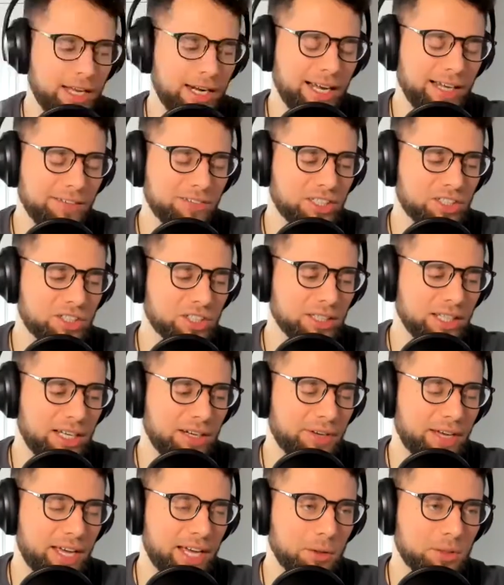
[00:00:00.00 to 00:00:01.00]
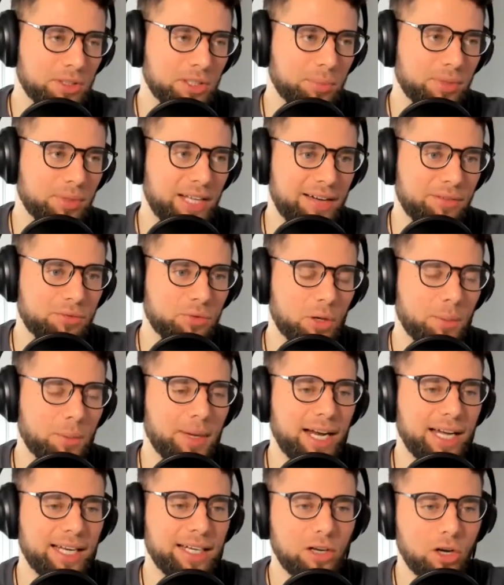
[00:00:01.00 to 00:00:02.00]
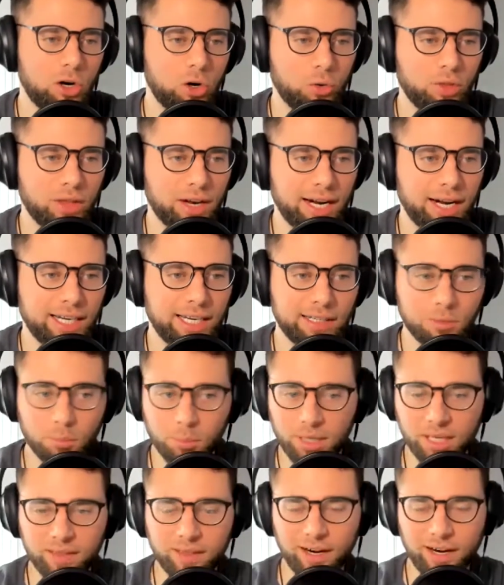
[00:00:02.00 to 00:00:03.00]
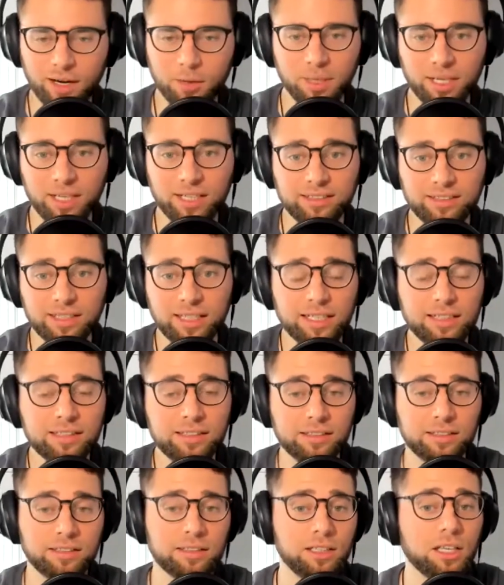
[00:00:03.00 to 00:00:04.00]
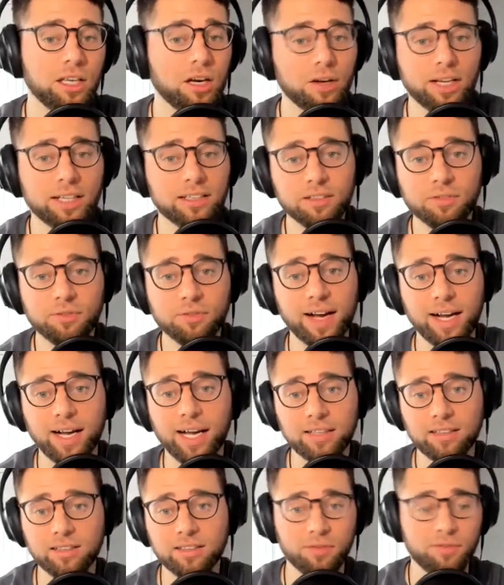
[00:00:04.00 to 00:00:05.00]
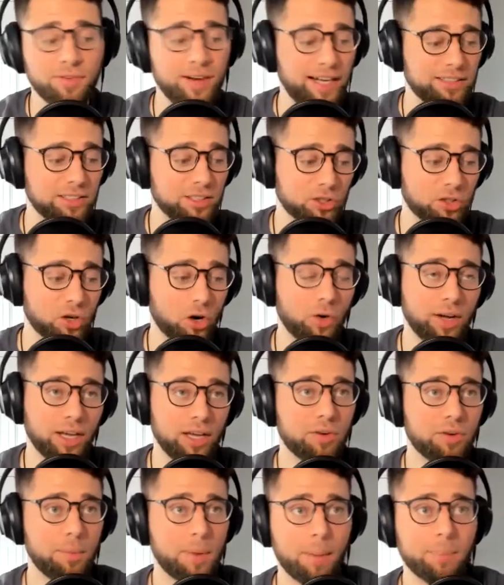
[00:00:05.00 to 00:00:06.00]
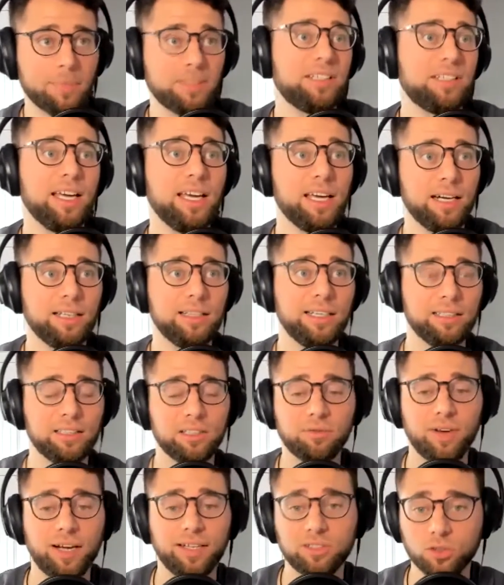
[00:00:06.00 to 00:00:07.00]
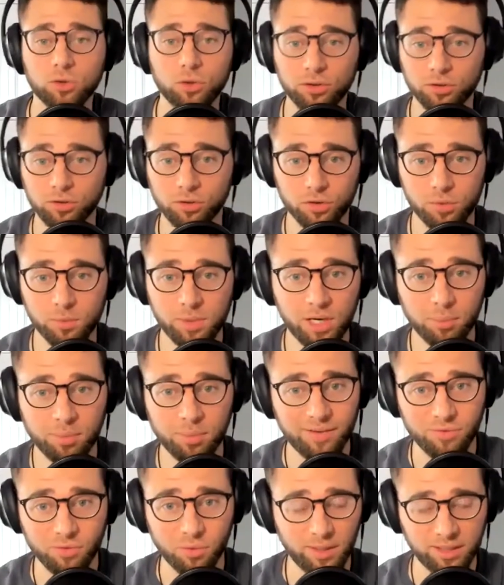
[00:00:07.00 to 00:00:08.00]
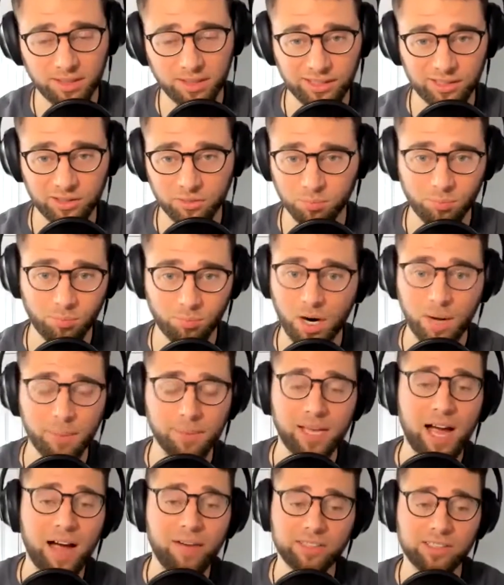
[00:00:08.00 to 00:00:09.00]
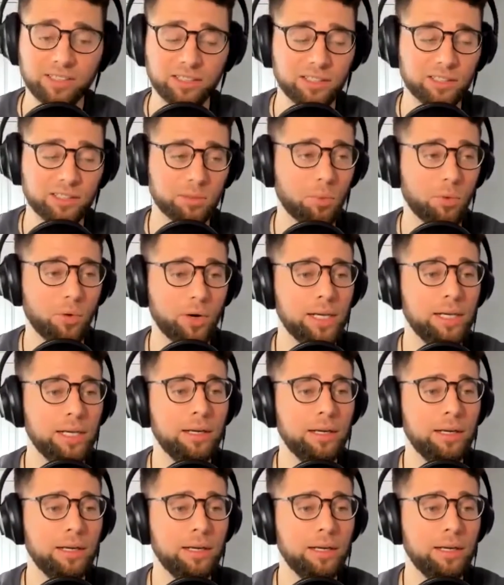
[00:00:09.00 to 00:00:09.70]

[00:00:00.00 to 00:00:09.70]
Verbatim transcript: I have such a love hate with the platform and I know that I need to be there because it is, yeah. you know, it's a fa- it's the fastest growing, if I'm not mistaken, I think it's the fastest growing social media platform. I think that's probably obvious at this point.